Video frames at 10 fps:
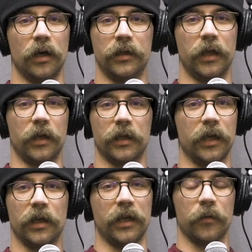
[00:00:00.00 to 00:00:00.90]
And then at the
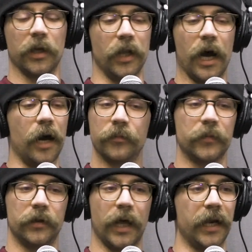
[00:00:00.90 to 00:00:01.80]
end of the day, we're like, nah,
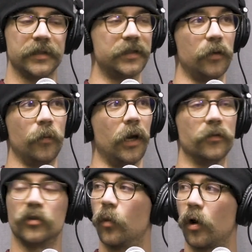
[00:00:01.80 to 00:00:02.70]
that ain't sitting well.
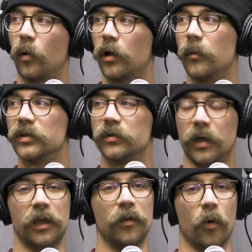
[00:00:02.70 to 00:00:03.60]
Tomorrow we're coming
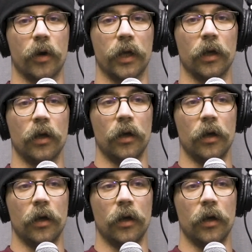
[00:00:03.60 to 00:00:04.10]
straight in the morning.